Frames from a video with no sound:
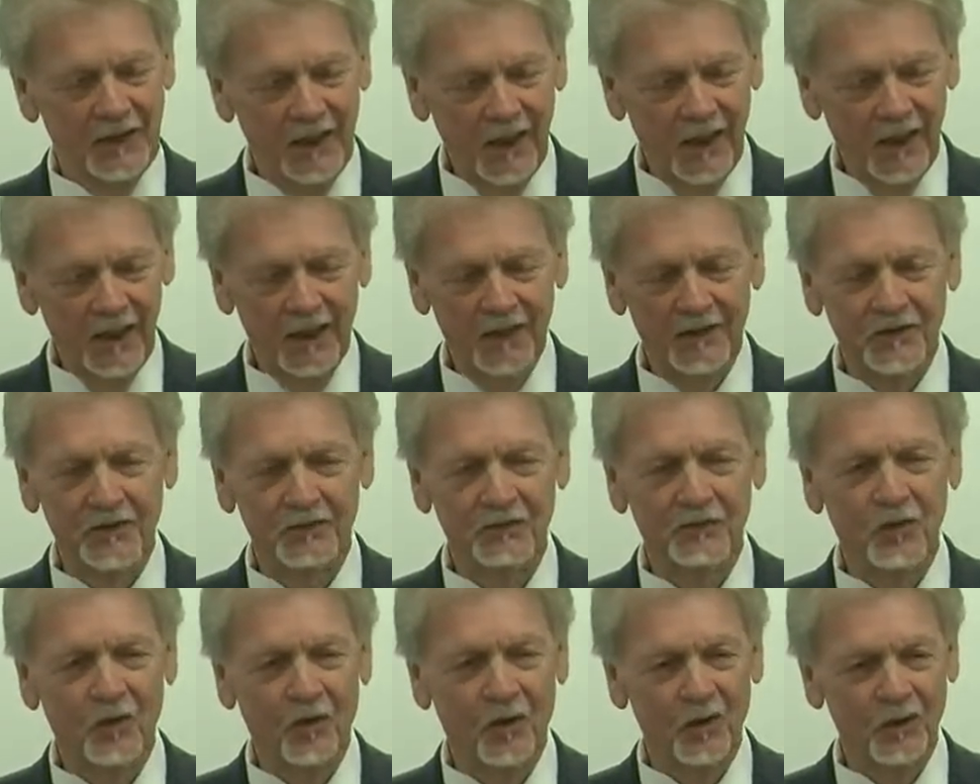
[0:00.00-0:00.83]
Yes,
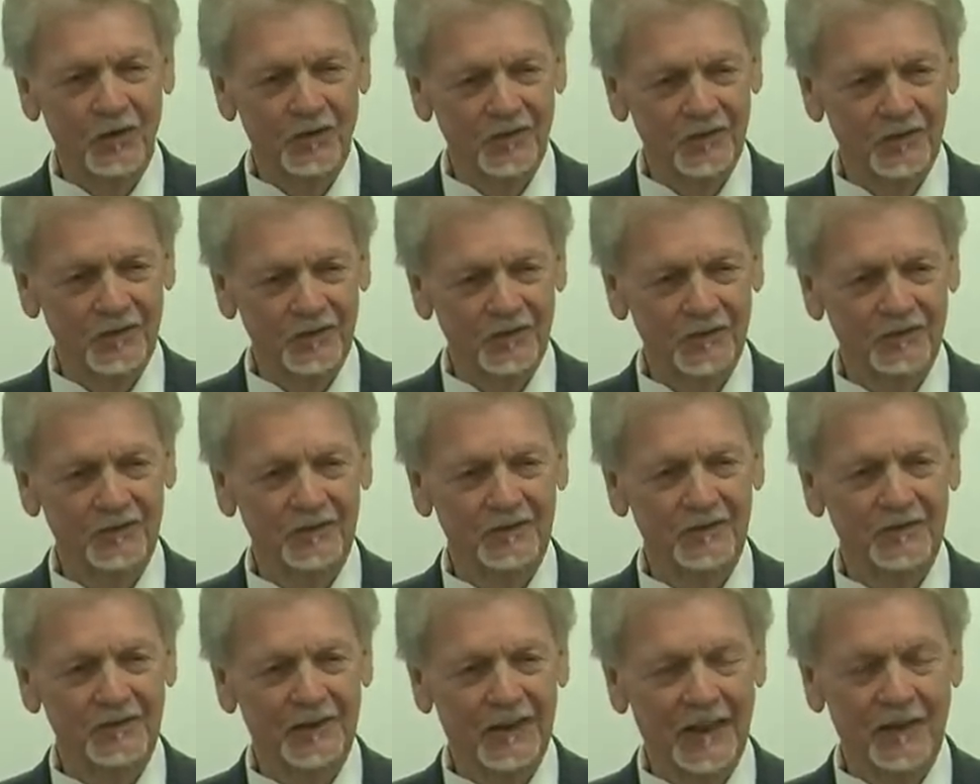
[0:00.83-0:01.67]
of course.
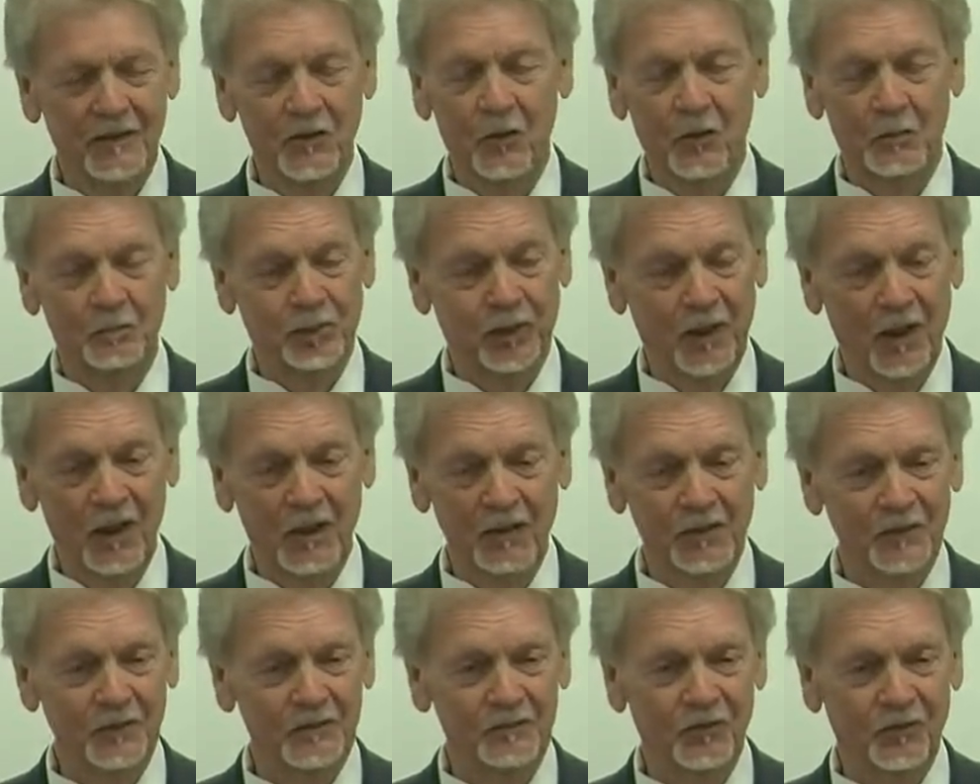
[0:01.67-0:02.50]
Okay. And they're
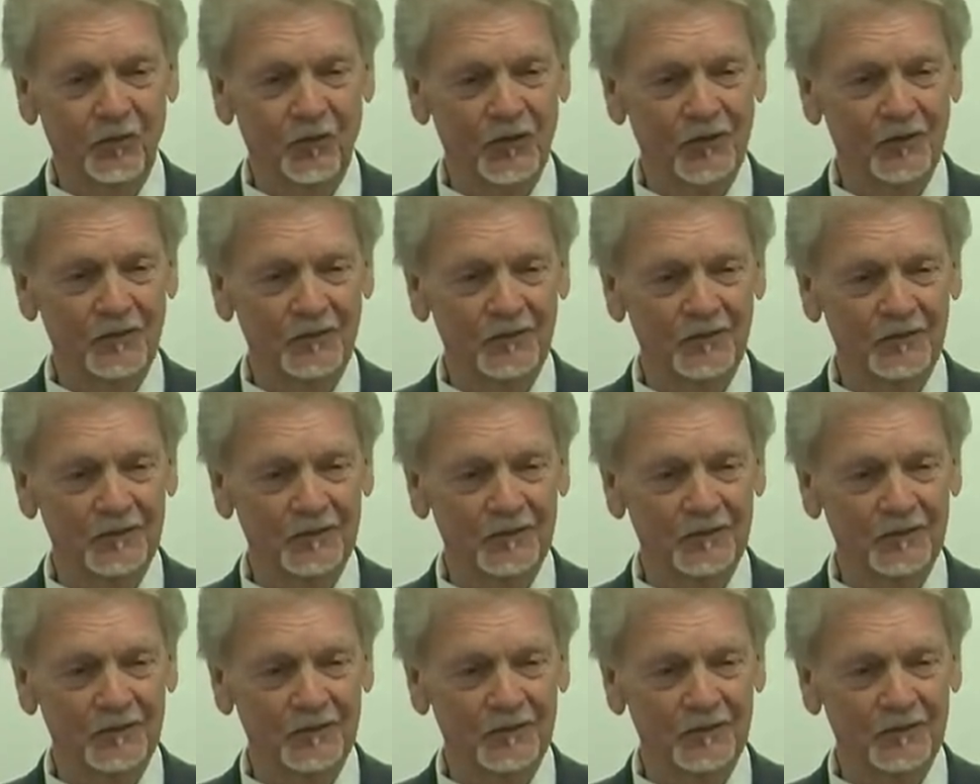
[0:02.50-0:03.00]
applauded for it.